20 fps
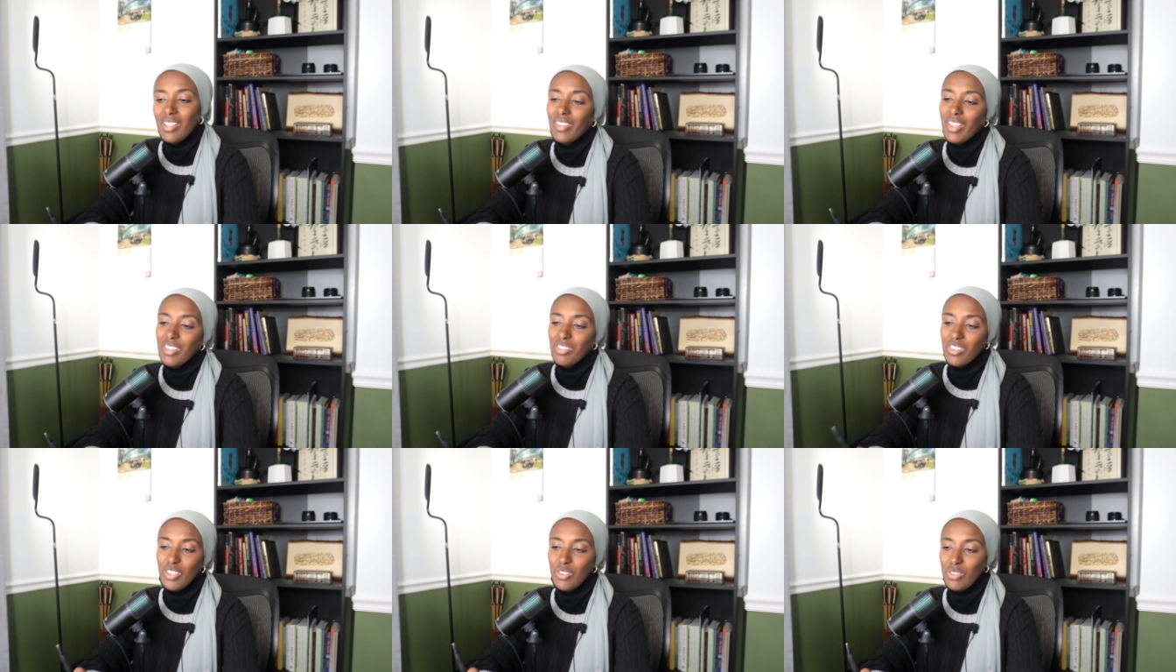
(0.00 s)

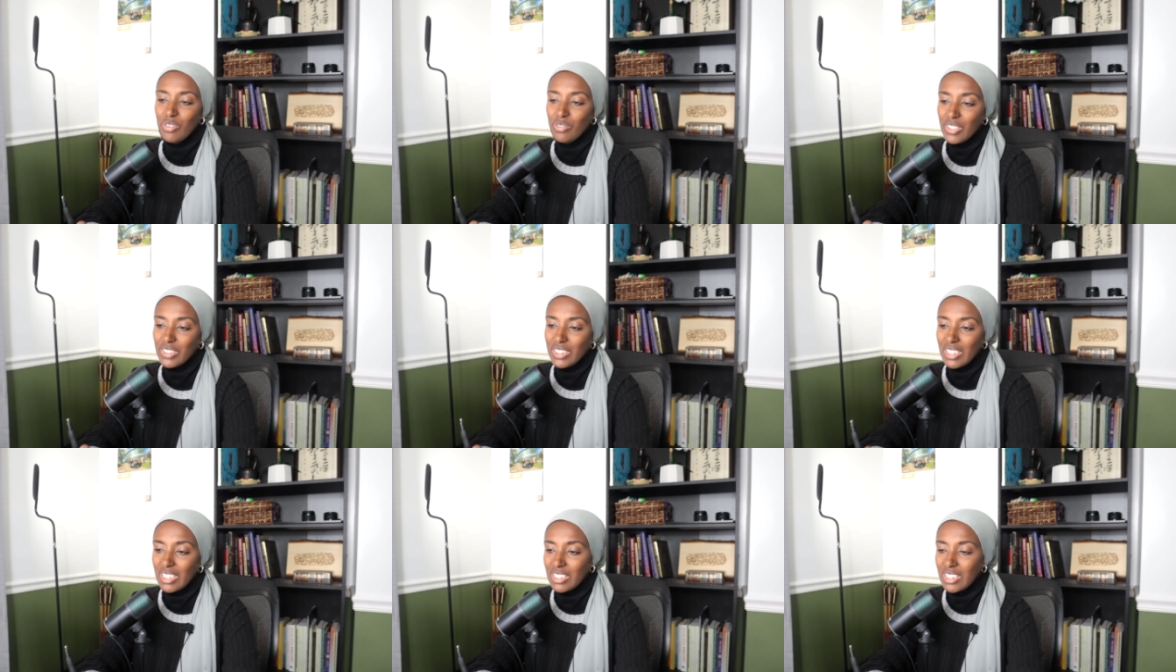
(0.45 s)
that the
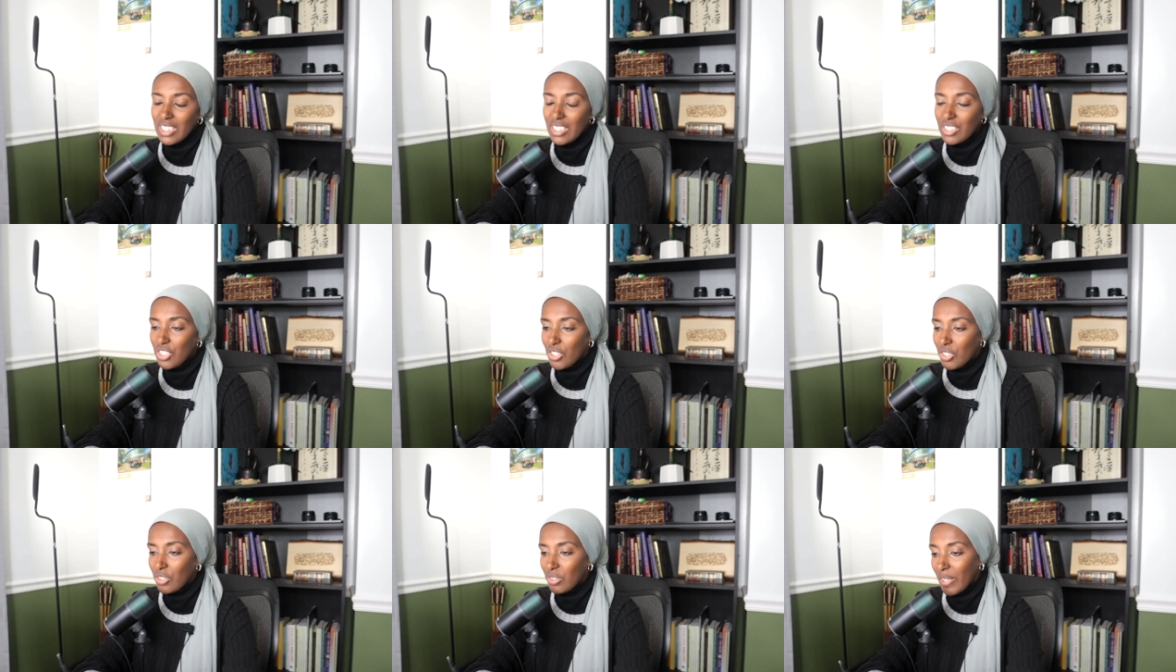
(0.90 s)
universe is
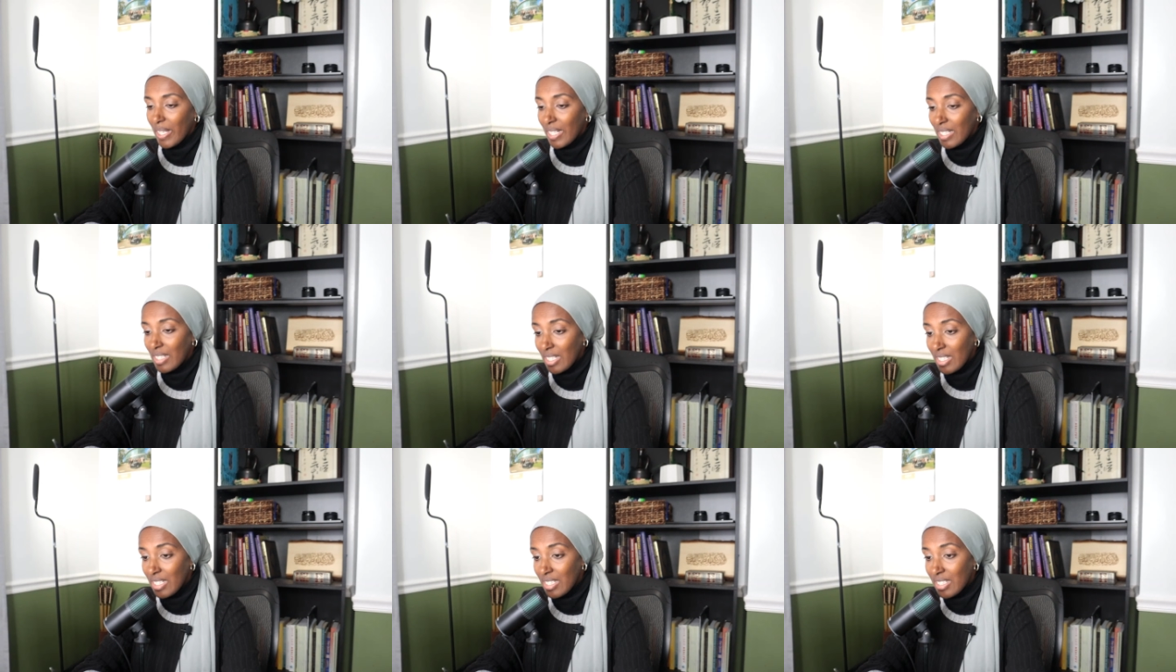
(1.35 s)
eternal
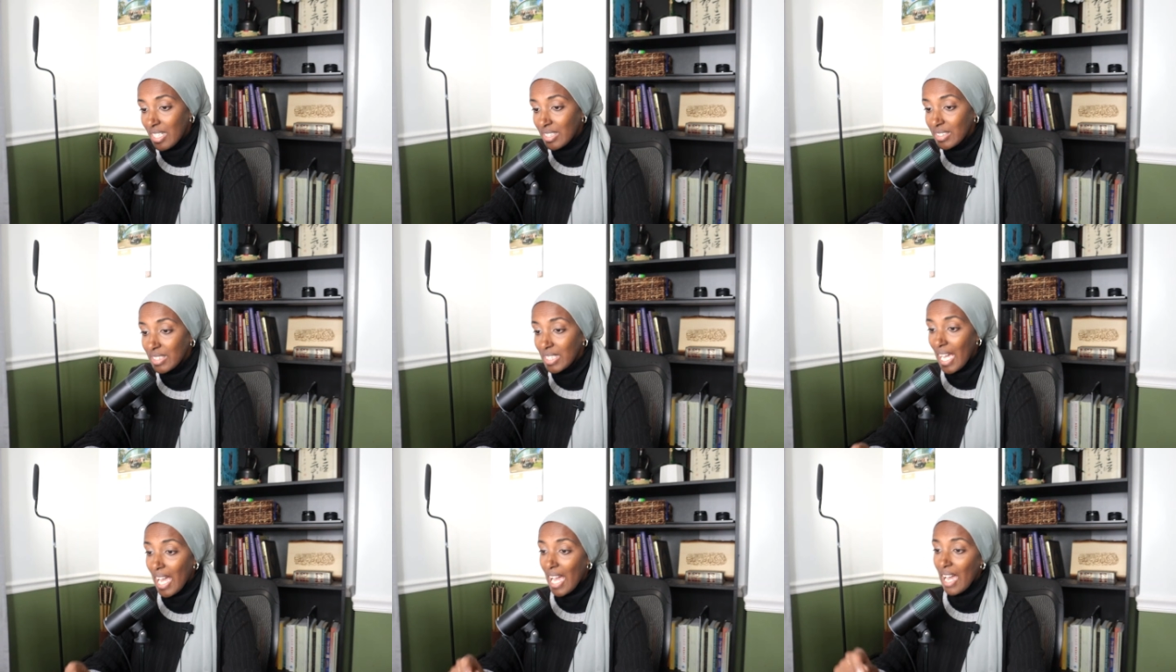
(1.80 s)
and it
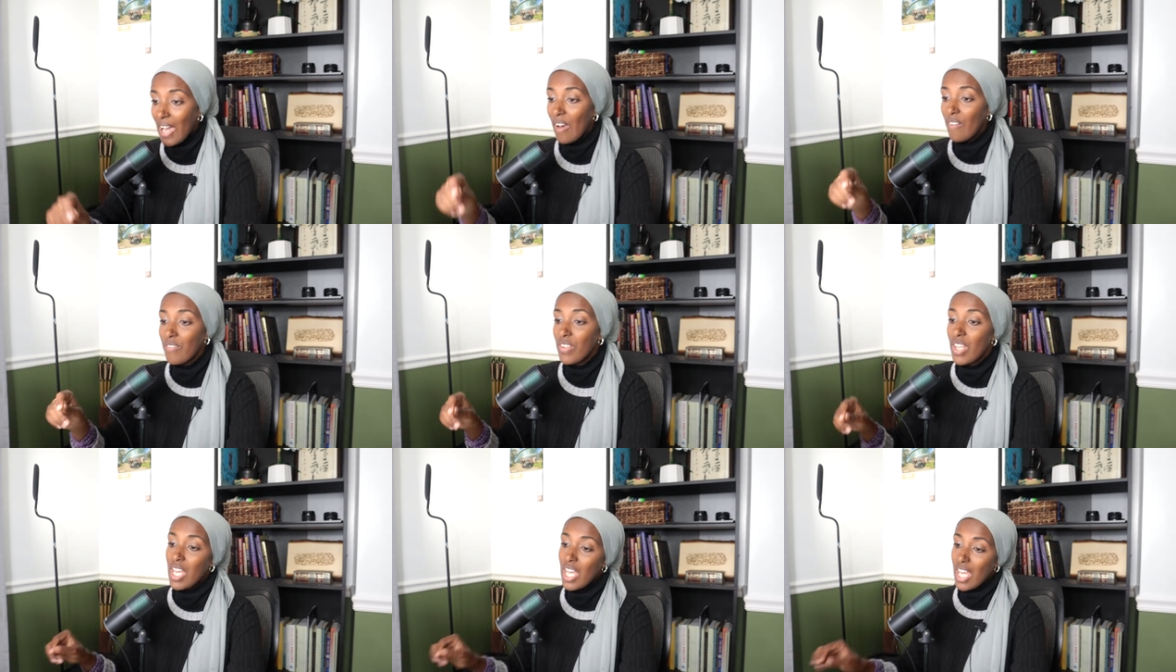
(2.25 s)
doesn't
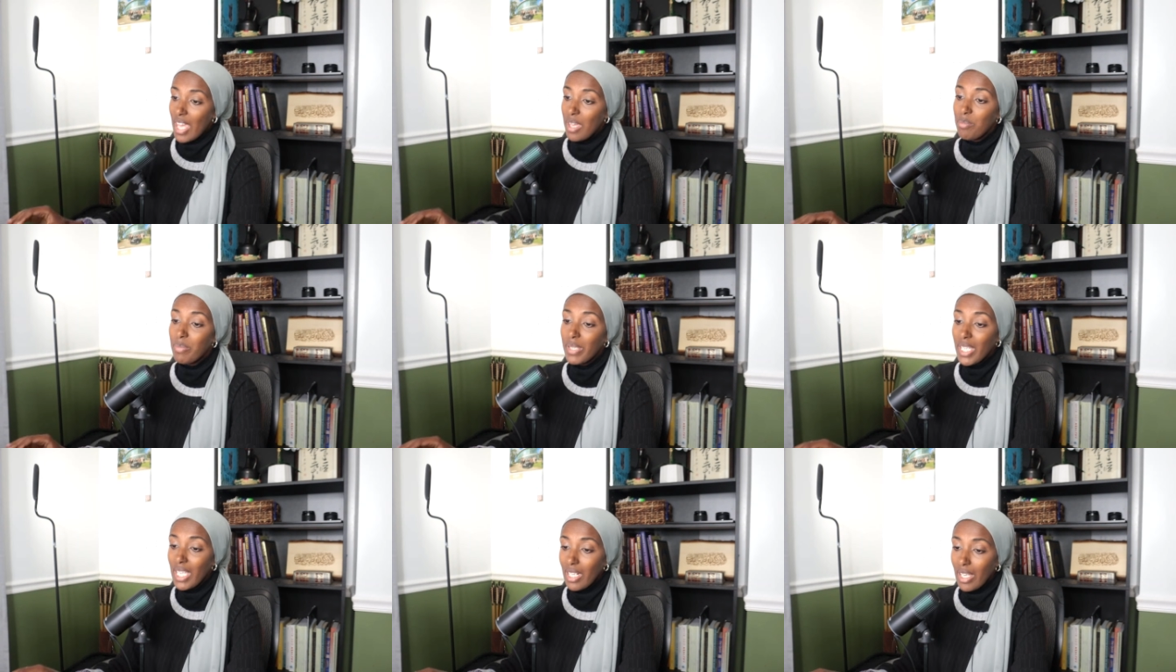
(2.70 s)
have a
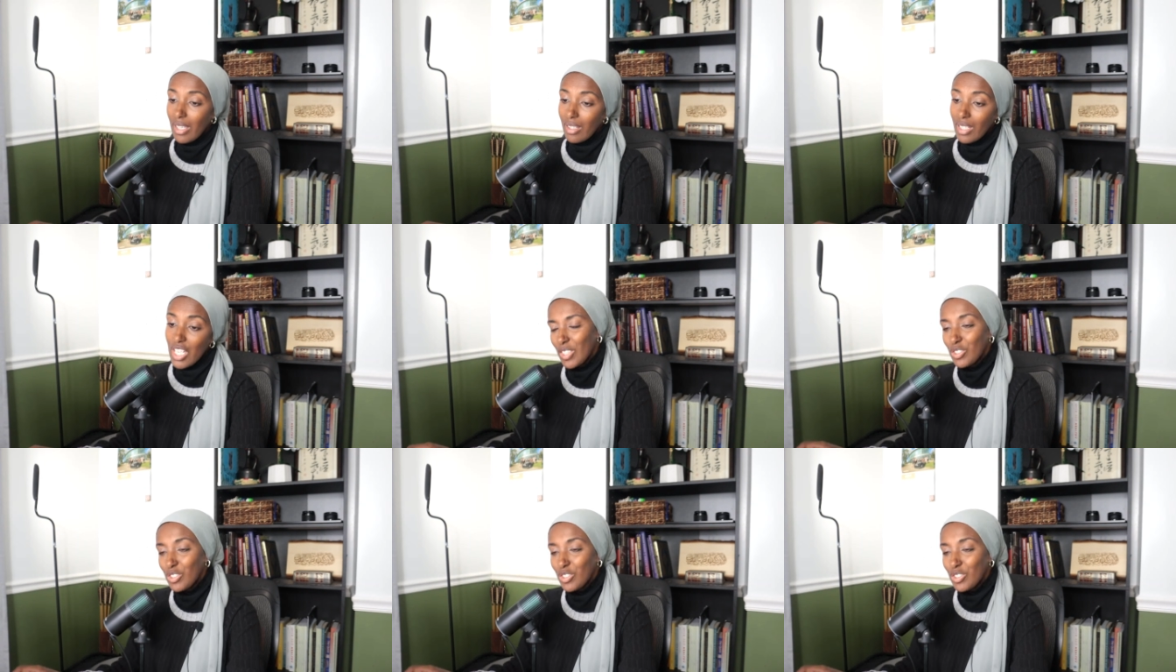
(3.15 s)
beginning.